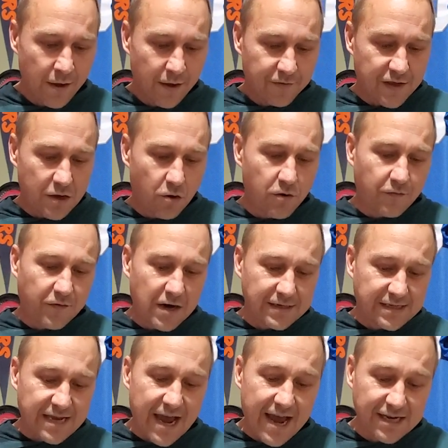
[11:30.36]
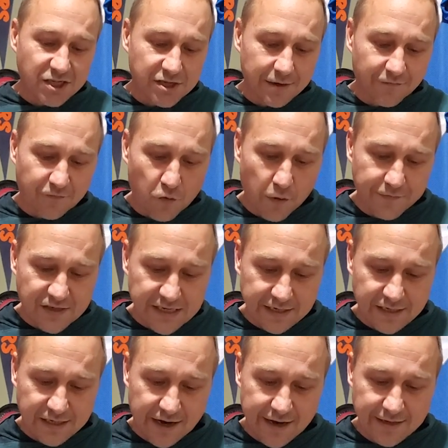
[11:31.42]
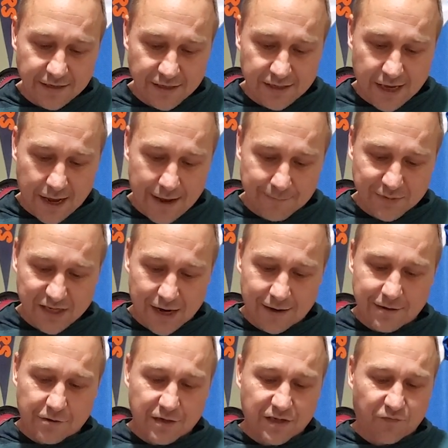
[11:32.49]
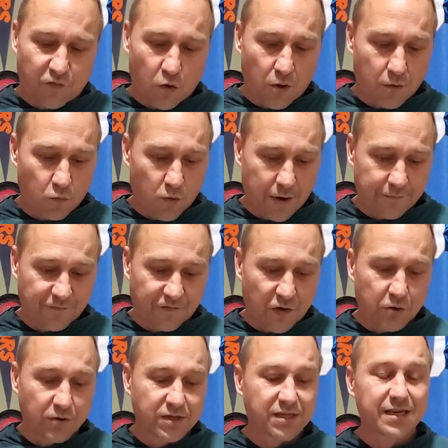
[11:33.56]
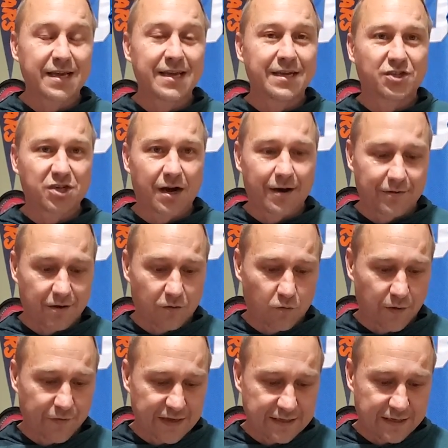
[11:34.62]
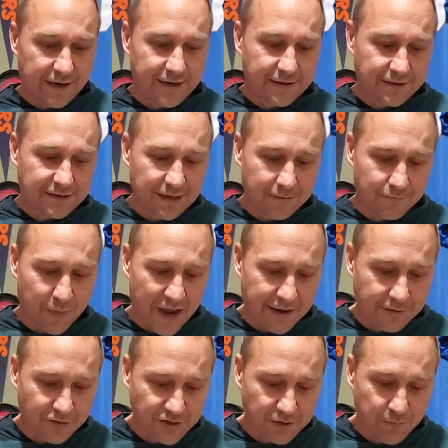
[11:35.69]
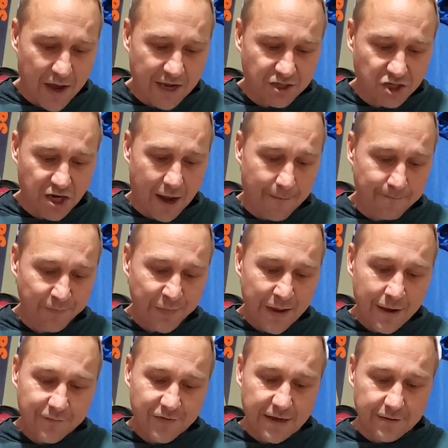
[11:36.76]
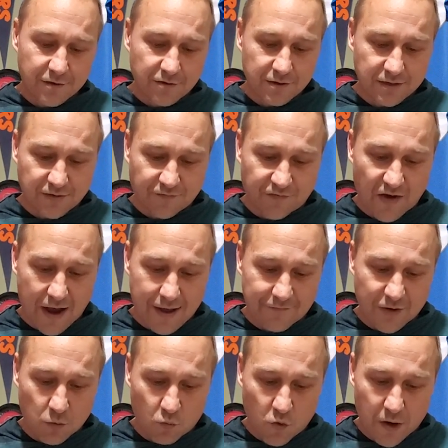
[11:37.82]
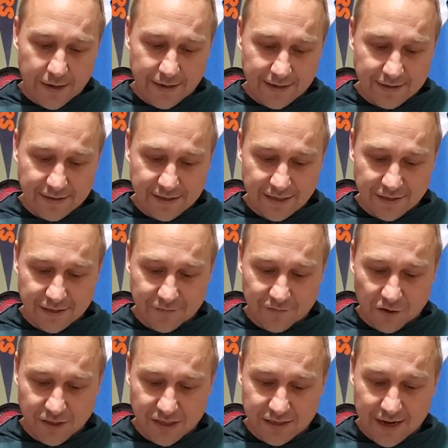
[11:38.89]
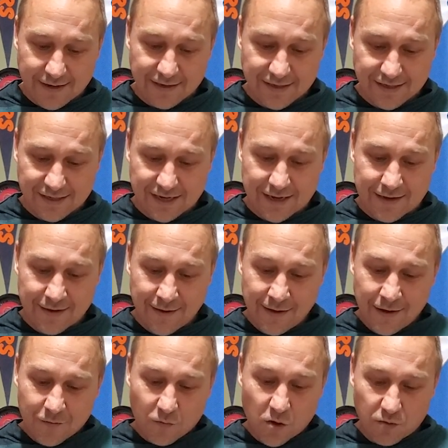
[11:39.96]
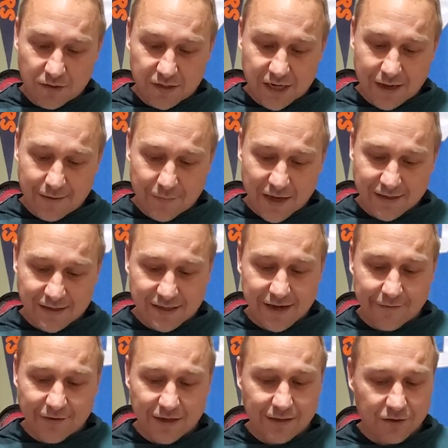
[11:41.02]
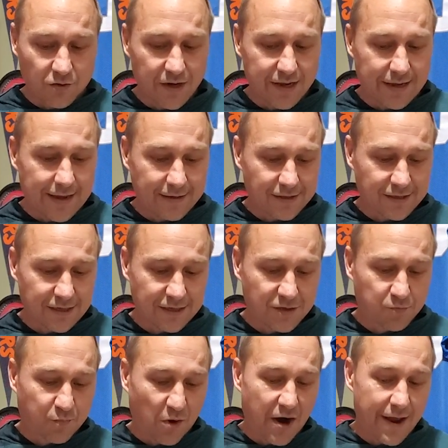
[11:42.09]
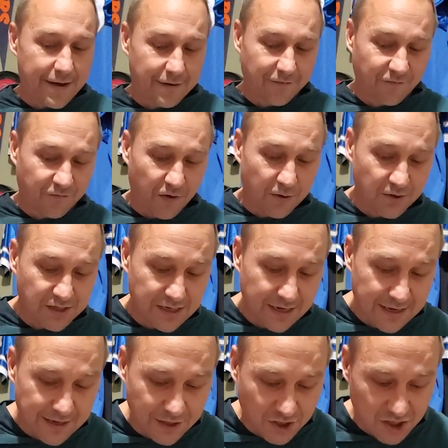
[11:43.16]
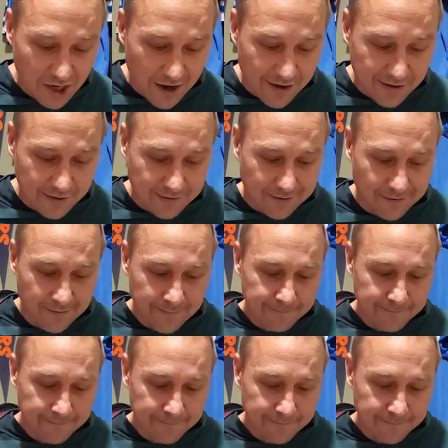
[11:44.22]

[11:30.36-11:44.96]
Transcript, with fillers: The over is cashed in 4 of 6 Titans games, under is 4 and 1 versus each other when the Titans and Bengals match up. The under is 5 and 1 in Cincy versus Tennessee. Road team is 7 and 3 against the spread versus each other.